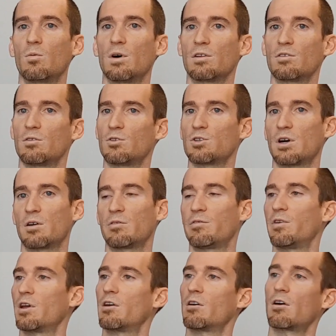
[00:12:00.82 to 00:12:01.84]
want to try to
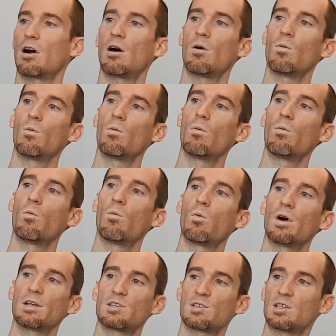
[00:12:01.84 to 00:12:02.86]
figure out
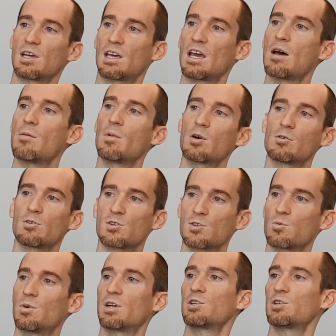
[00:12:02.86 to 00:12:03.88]
what's the chemical
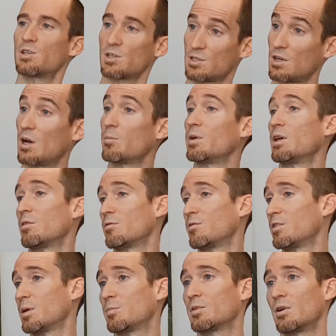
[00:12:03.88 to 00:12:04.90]
switch that's not being
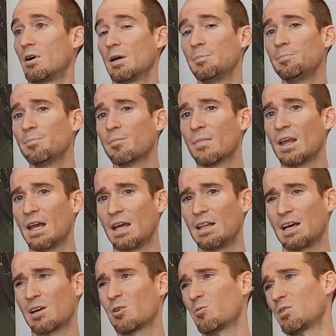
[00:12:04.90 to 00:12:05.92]
flipped on. And
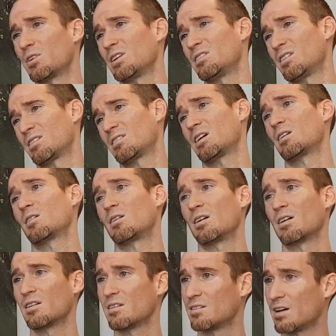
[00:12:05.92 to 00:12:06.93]
that can really dictate a
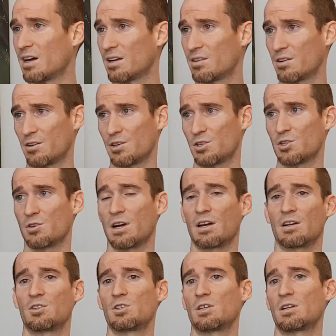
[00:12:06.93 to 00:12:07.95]
lot of the dietary
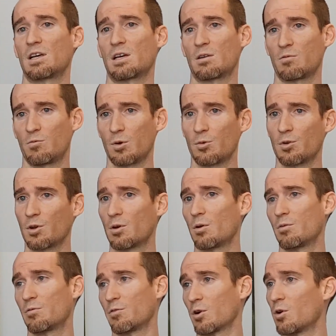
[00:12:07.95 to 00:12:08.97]
strategy. Like if we were to
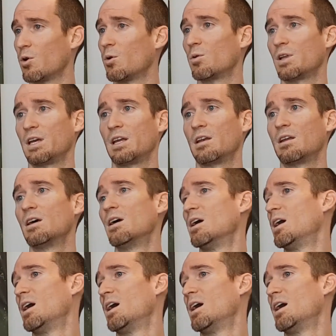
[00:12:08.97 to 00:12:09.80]
go for choline,